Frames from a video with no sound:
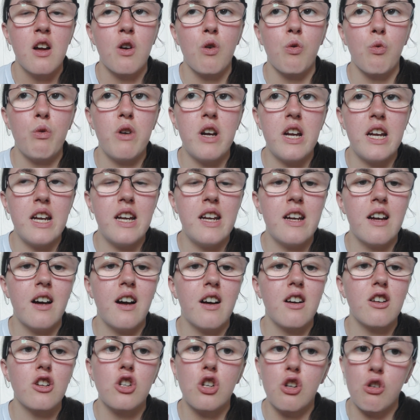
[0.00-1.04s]
We
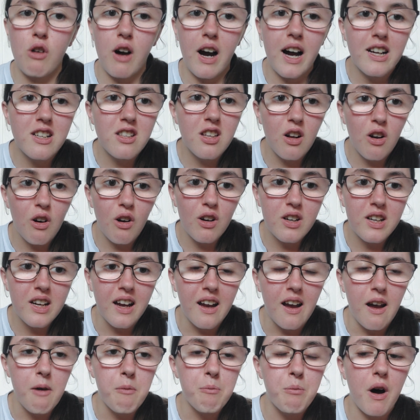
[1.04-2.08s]
tried to lock
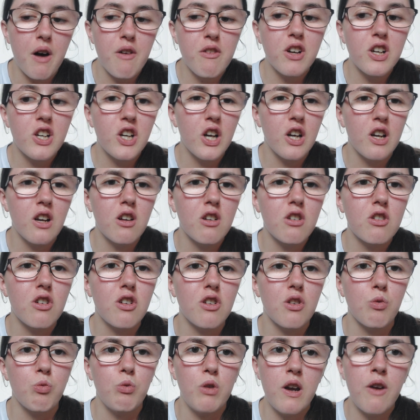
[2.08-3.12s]
it, but we couldn't
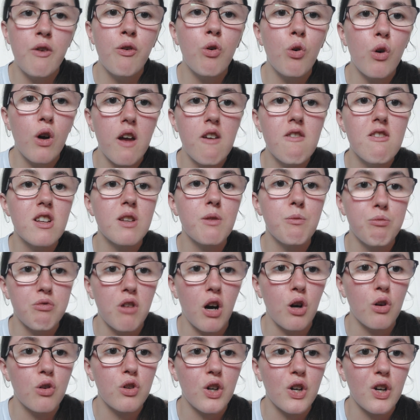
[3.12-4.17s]
because we thought it was
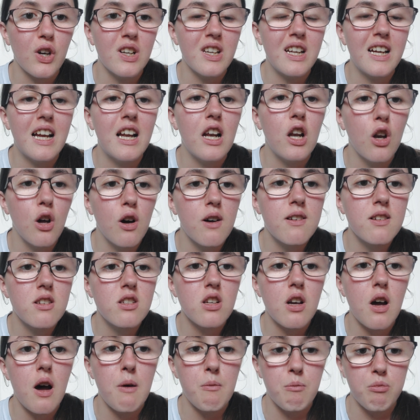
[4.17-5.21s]
broken. It looked
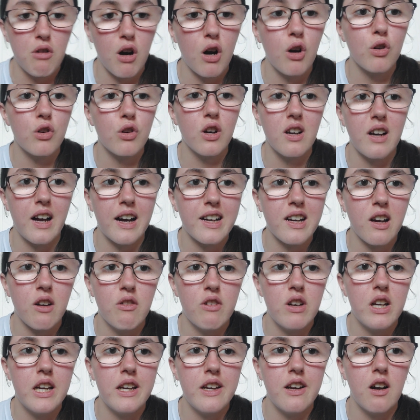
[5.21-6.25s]
broken, like it
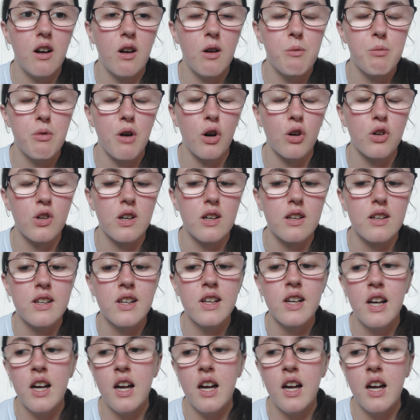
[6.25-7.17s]
really did look broken.